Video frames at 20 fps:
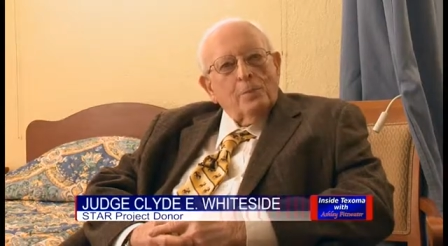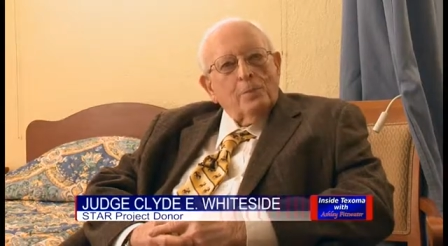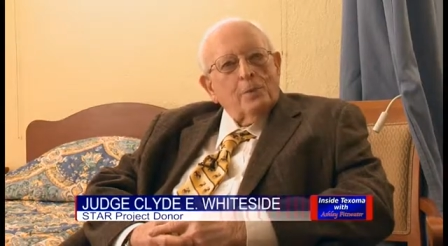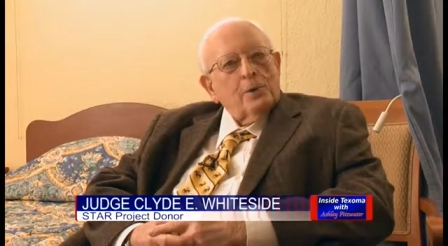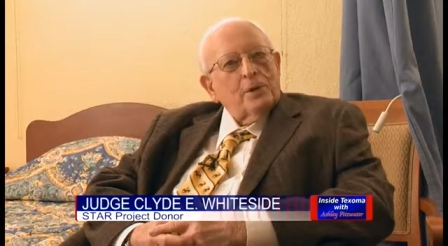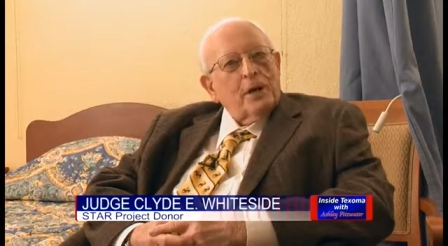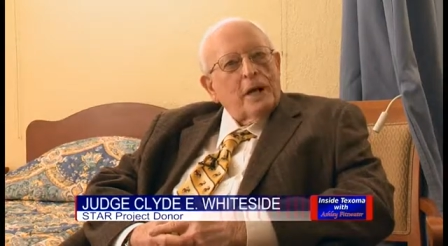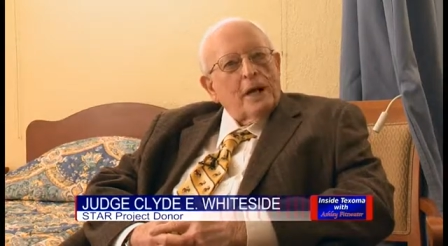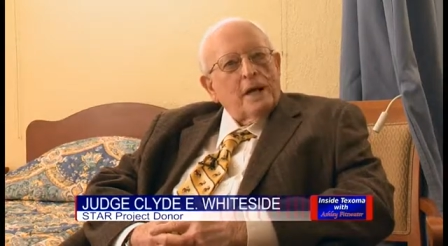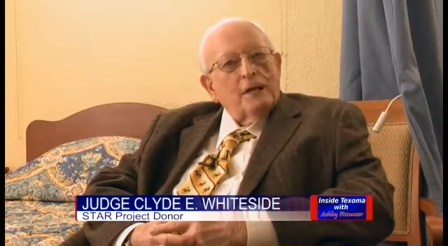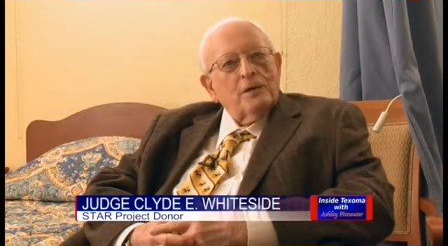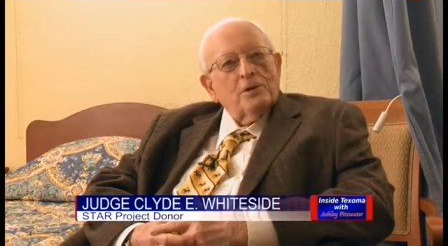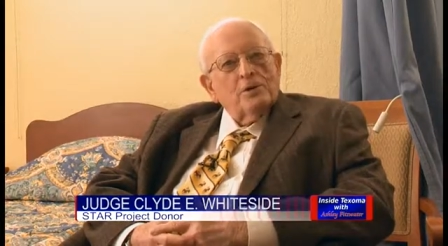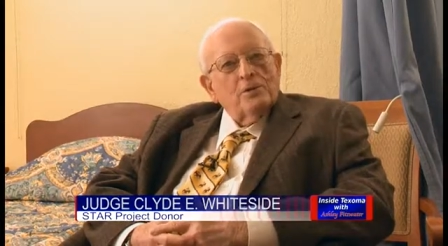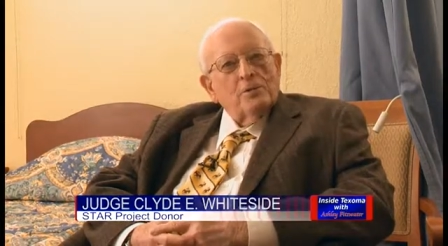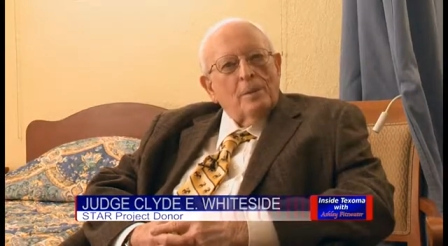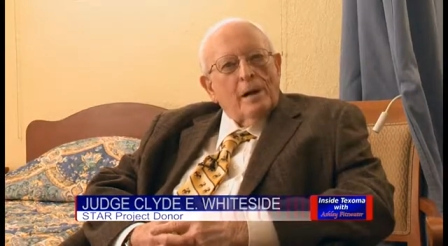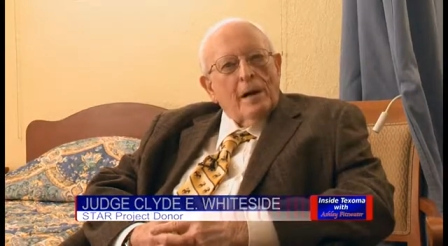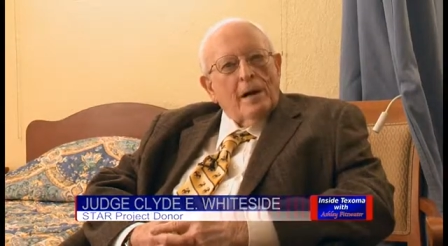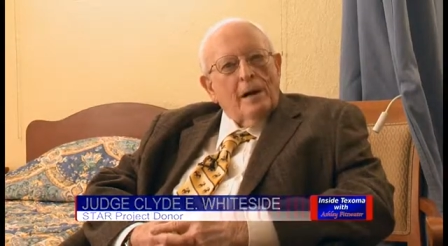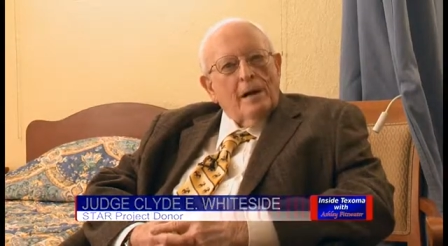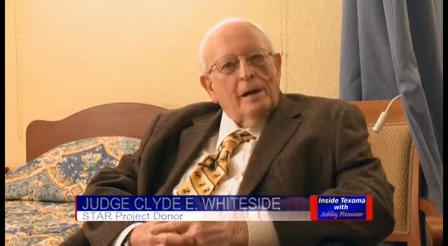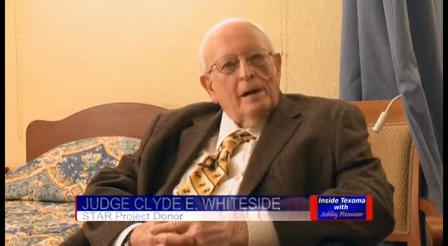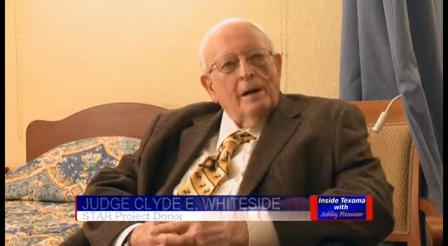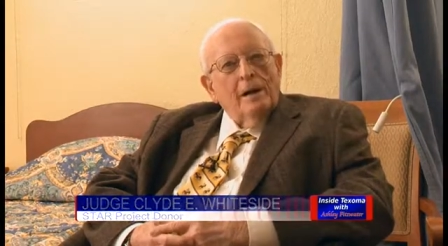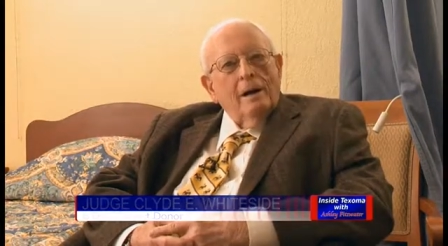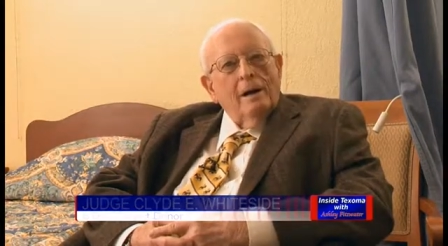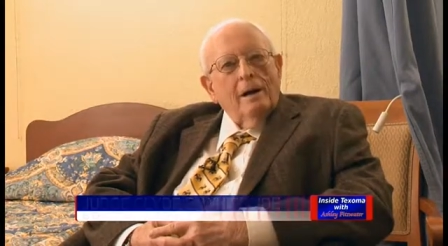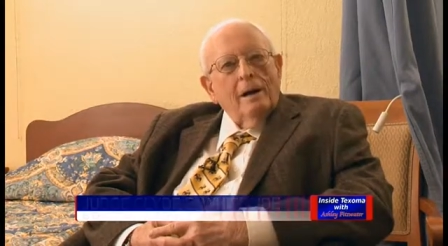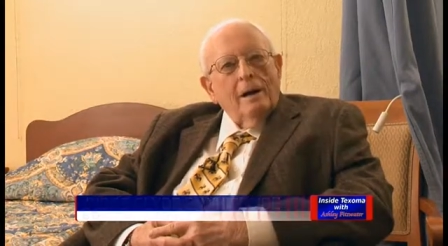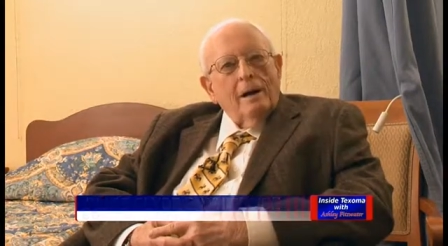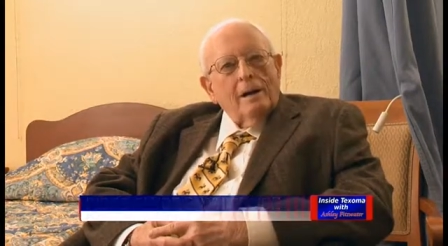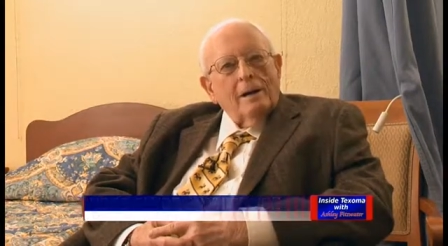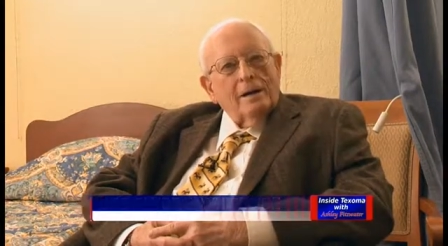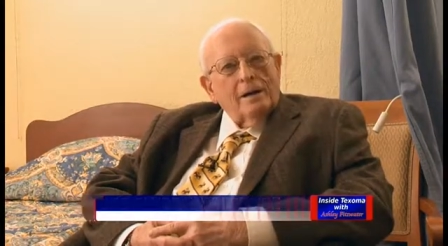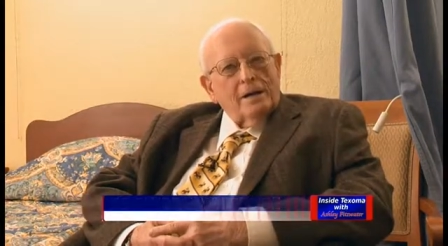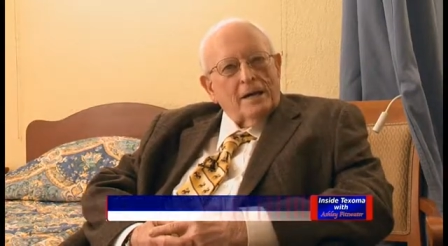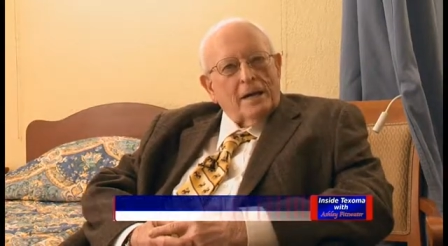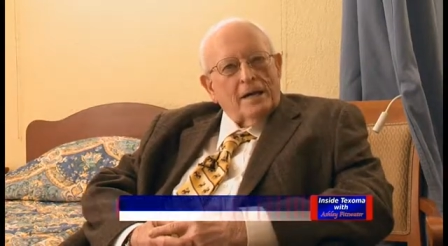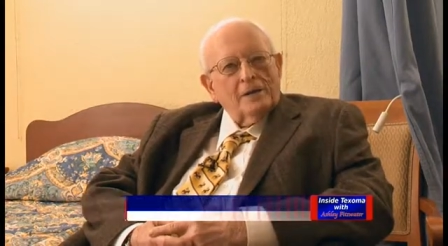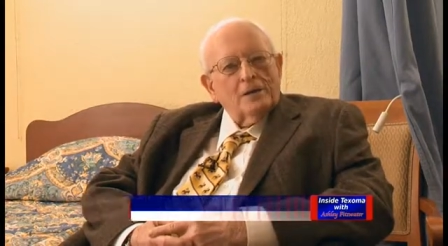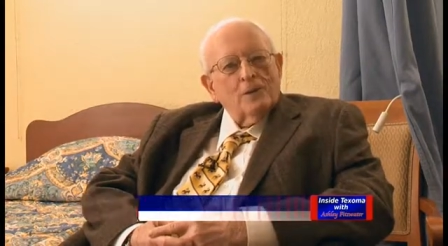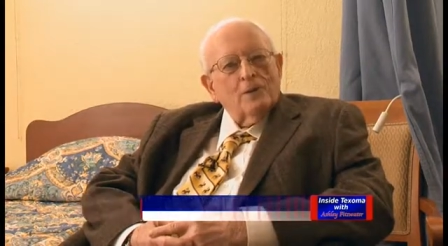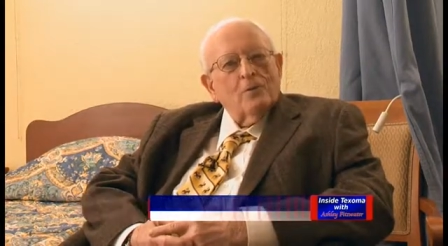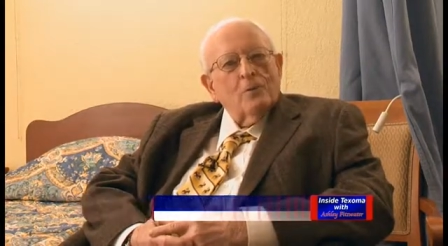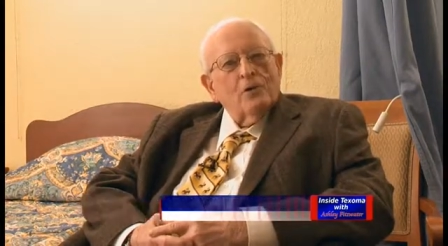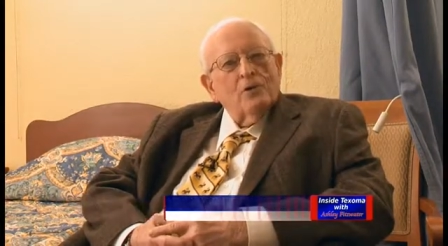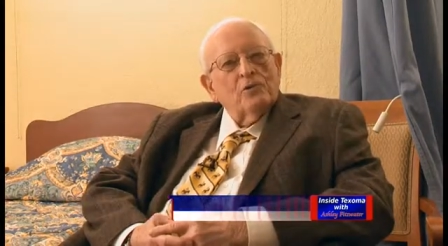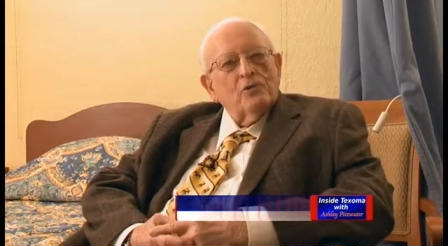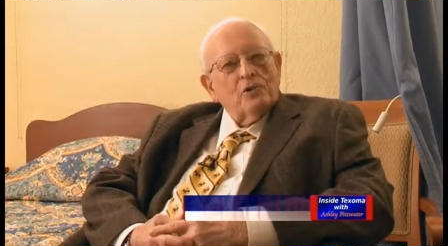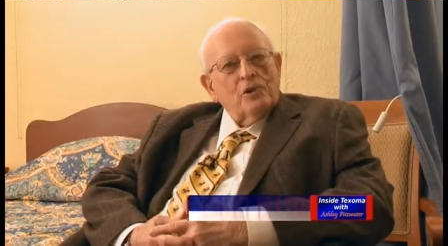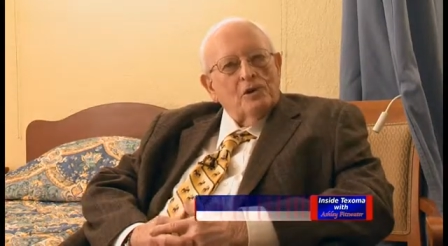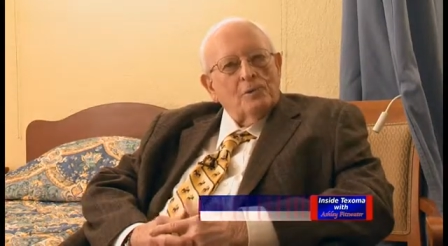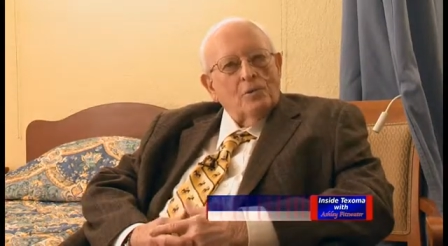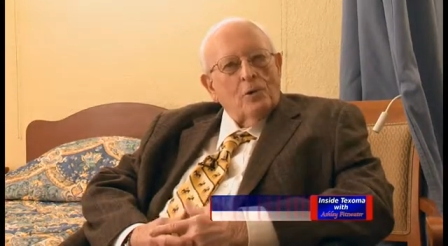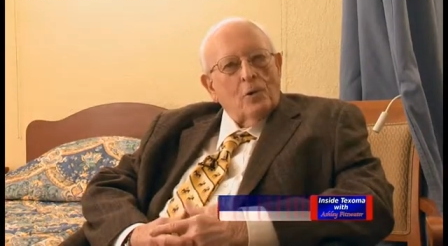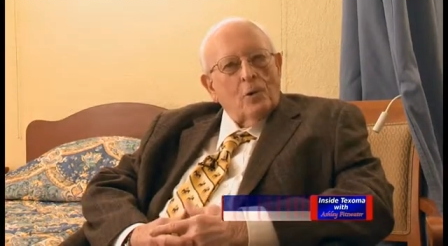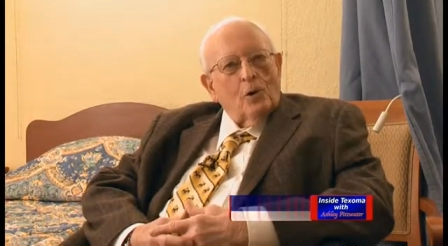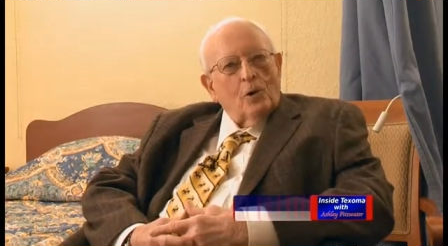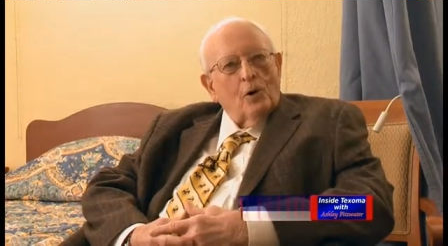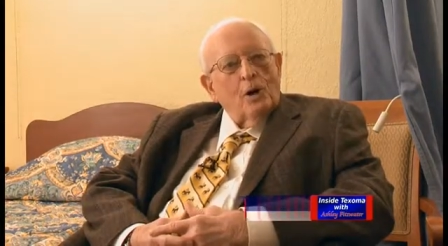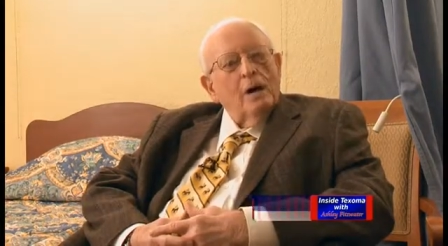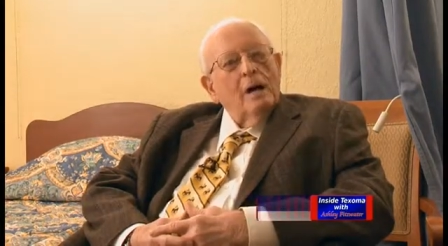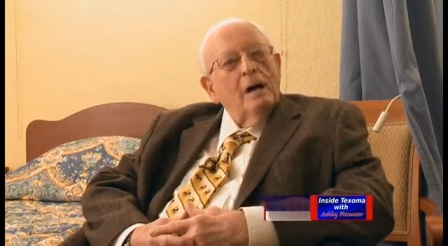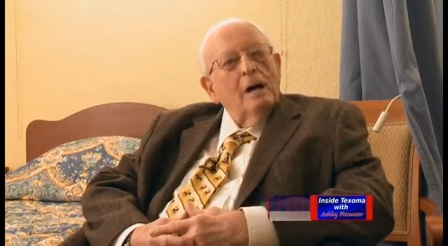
pertains to my connection with Seymour.